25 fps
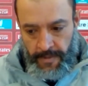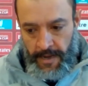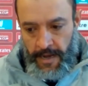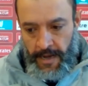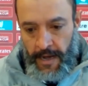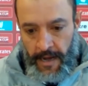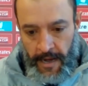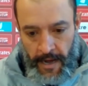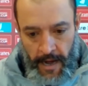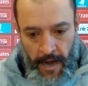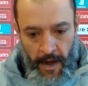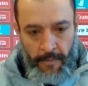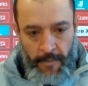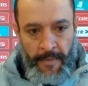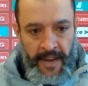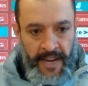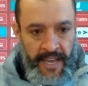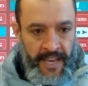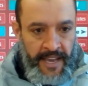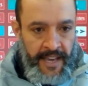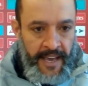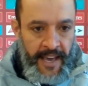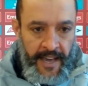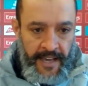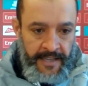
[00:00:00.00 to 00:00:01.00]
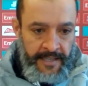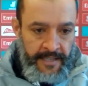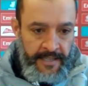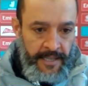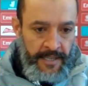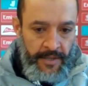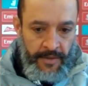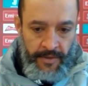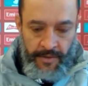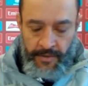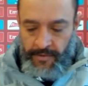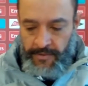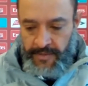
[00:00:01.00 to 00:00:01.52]
how many Ks he
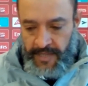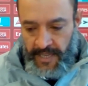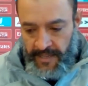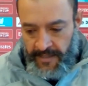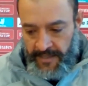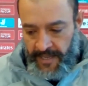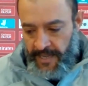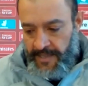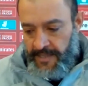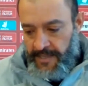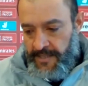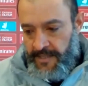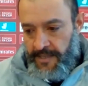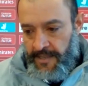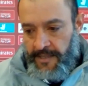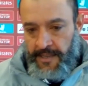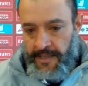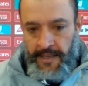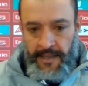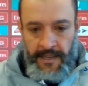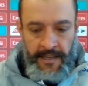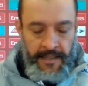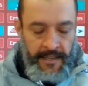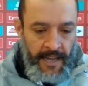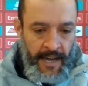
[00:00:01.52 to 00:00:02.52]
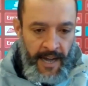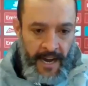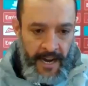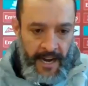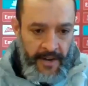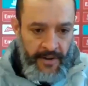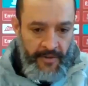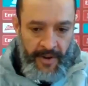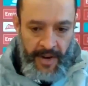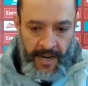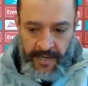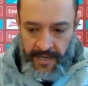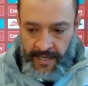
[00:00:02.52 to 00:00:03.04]
do, the intensity, the high
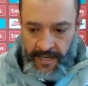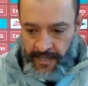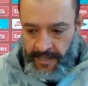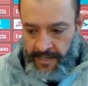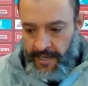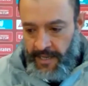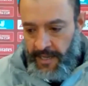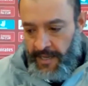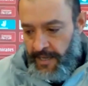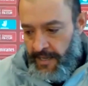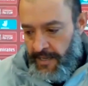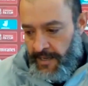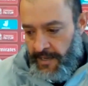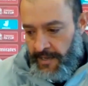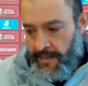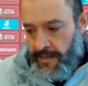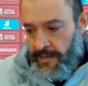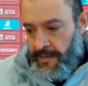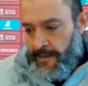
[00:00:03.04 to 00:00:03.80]
running, the